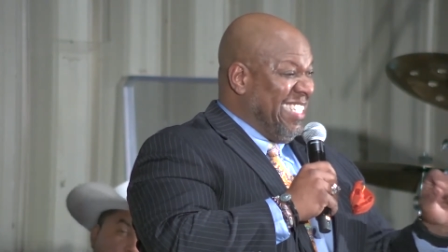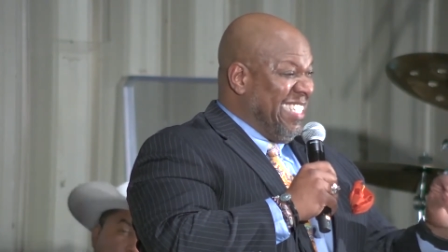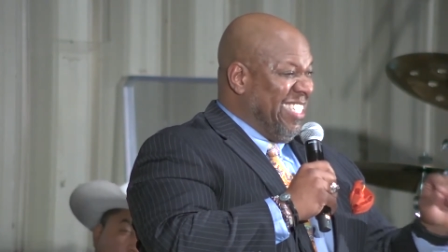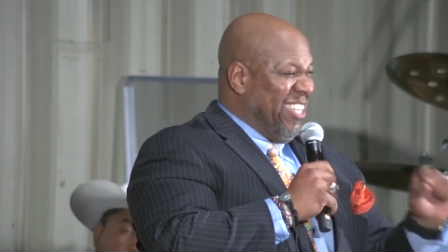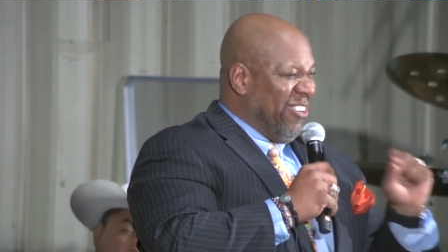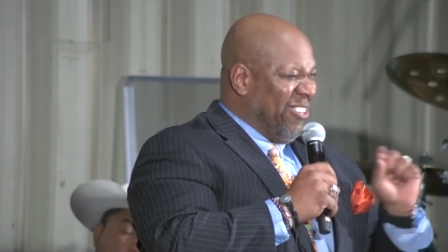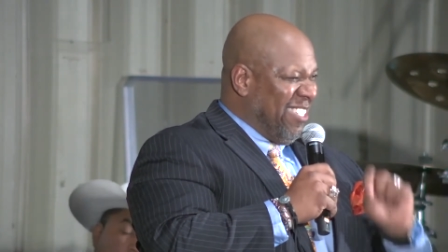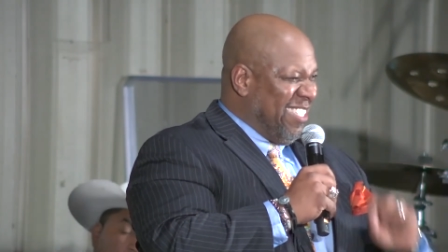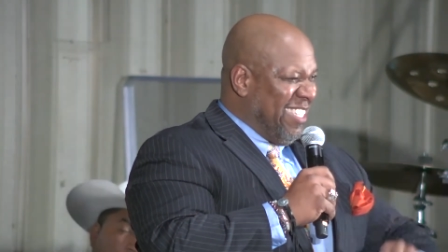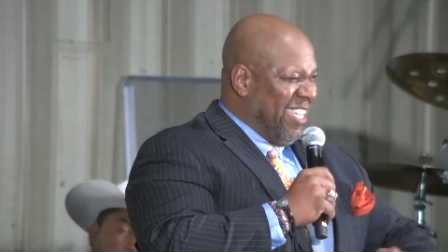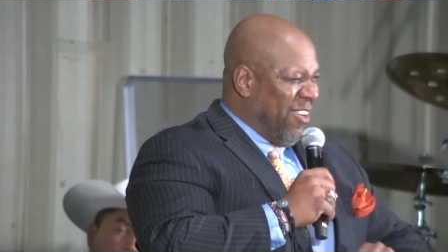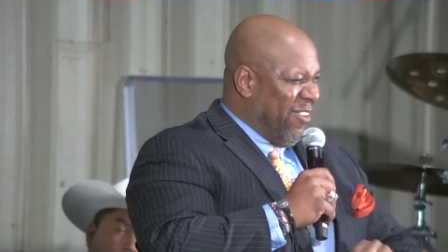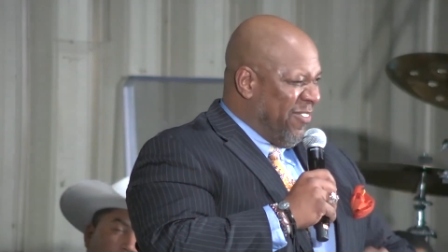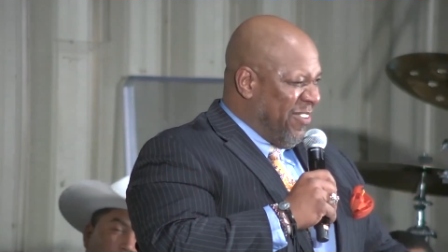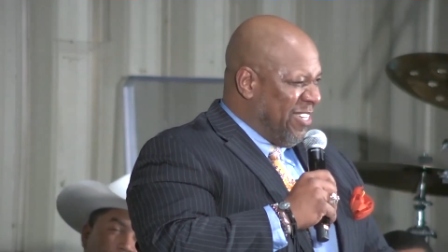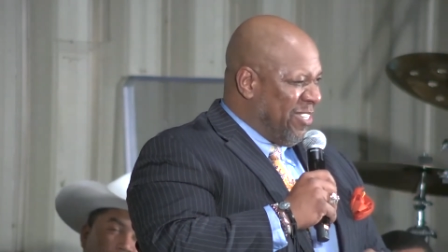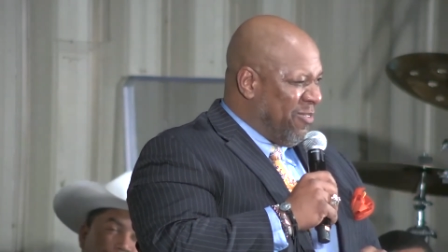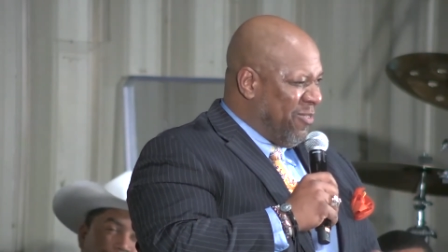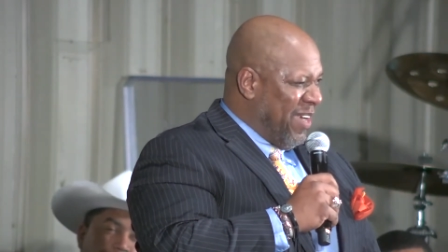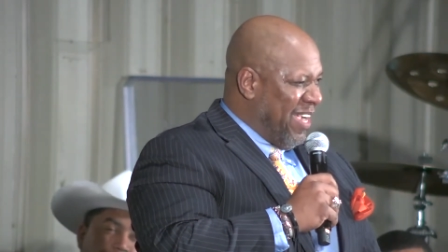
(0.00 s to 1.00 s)
your
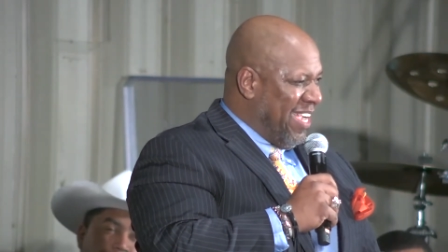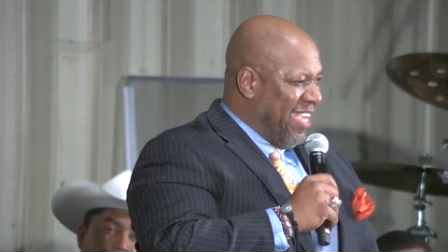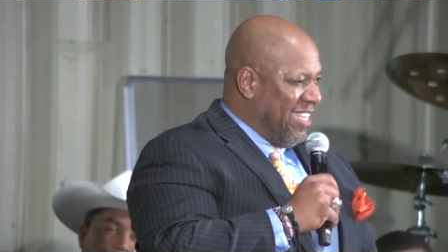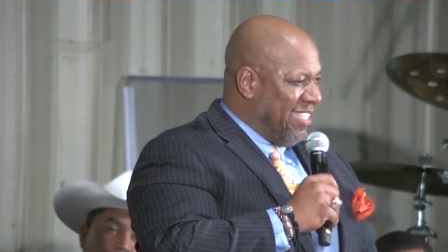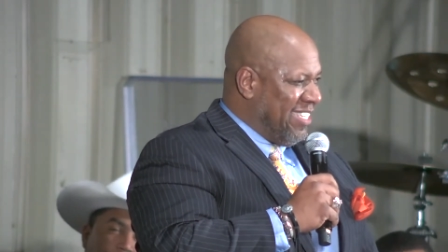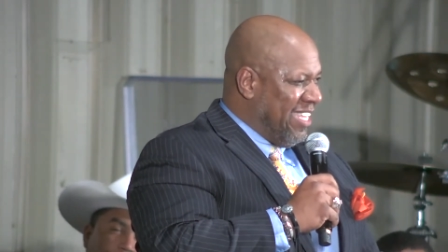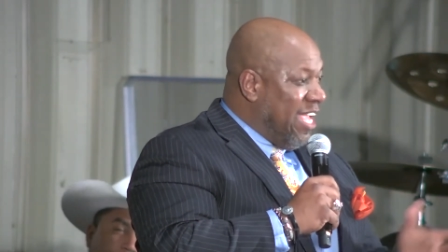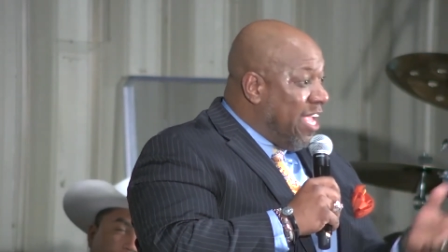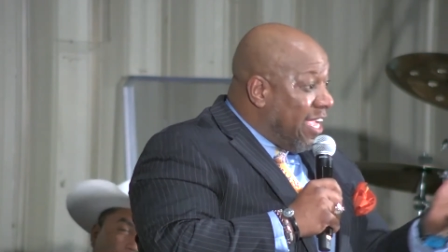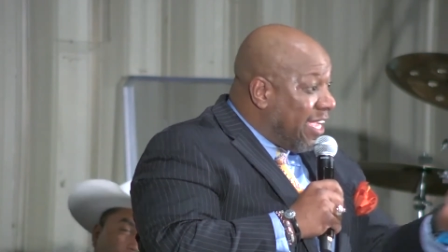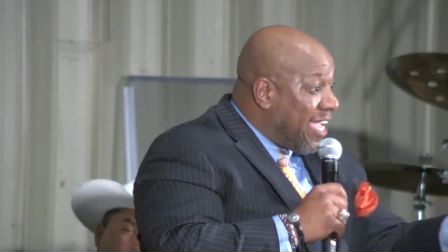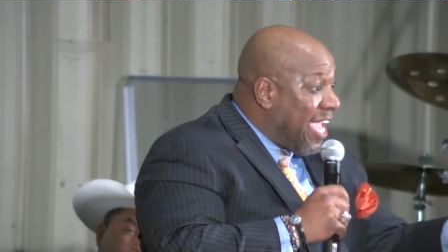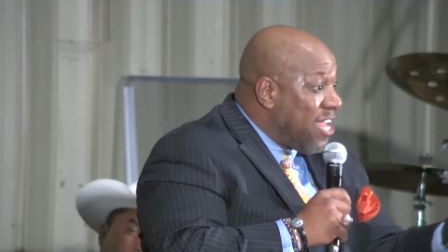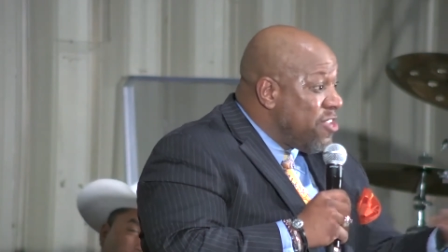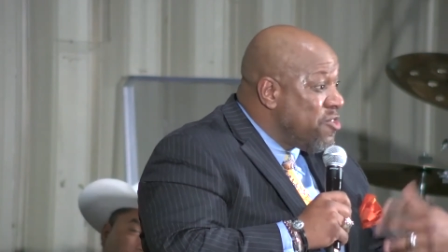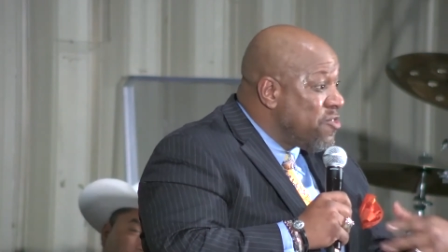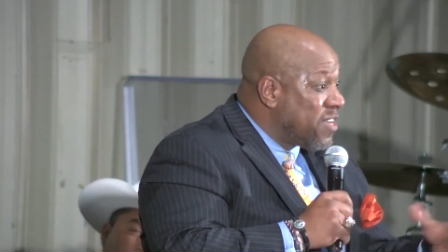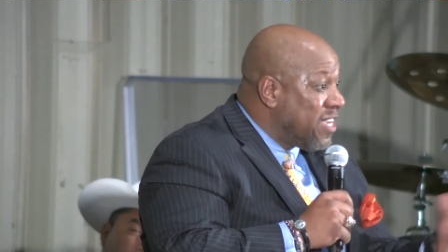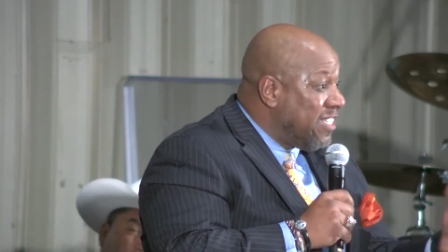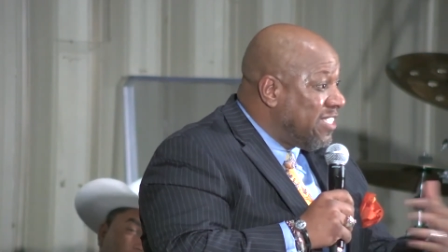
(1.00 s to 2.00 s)
selfish ways.
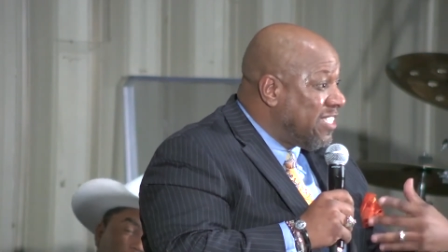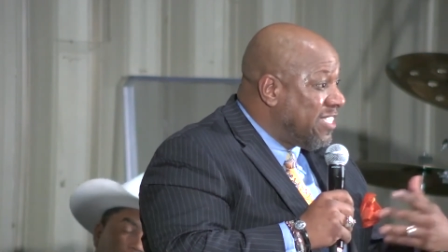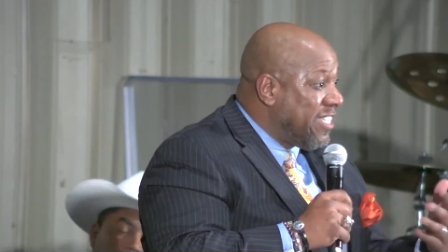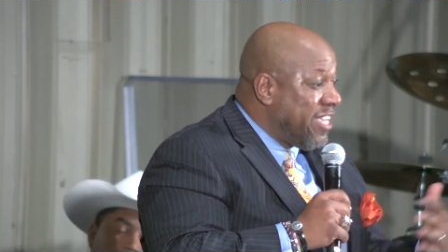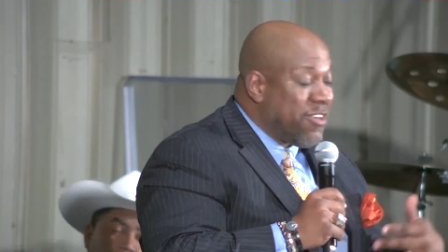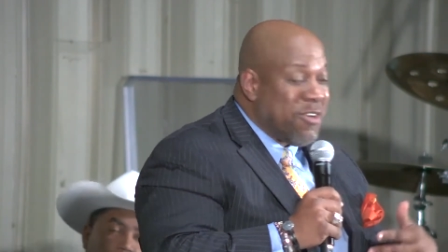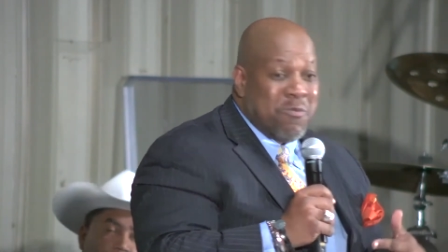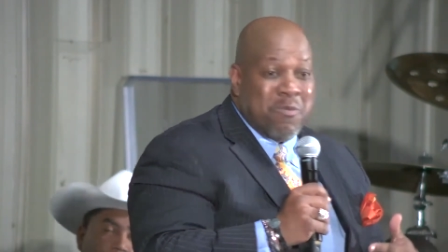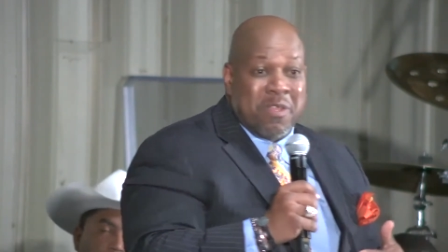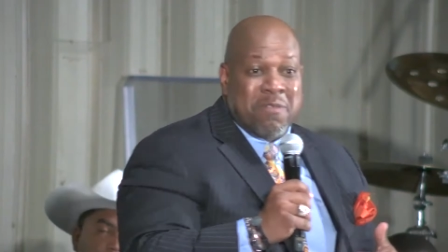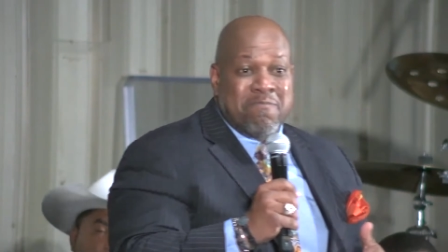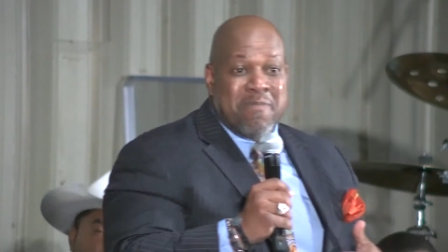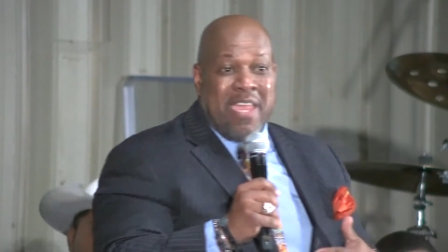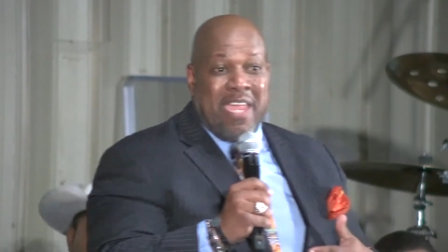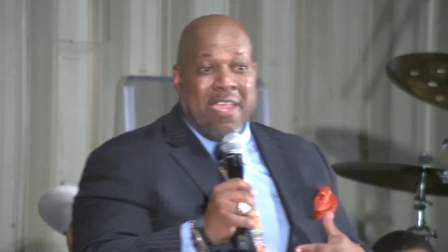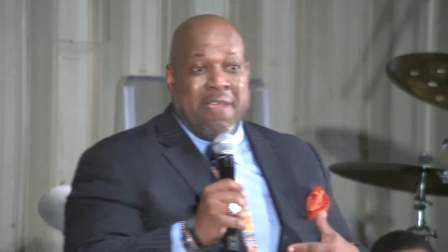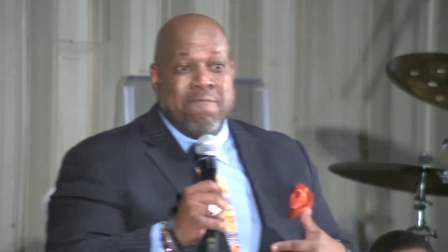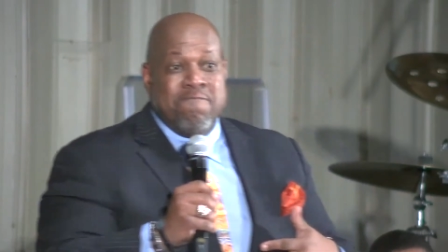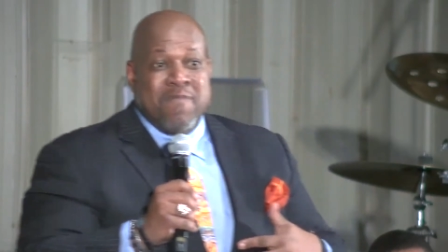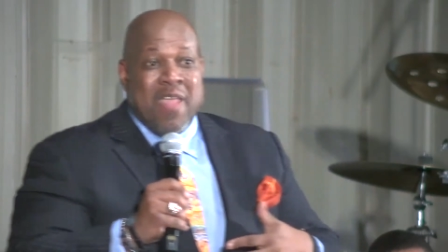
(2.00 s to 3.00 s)
Can you consider with
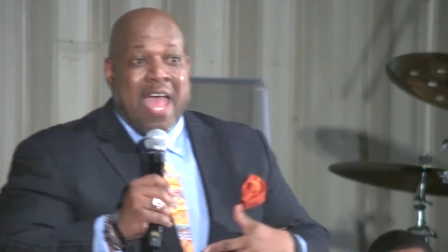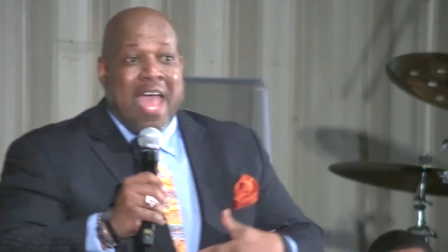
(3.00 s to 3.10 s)
me?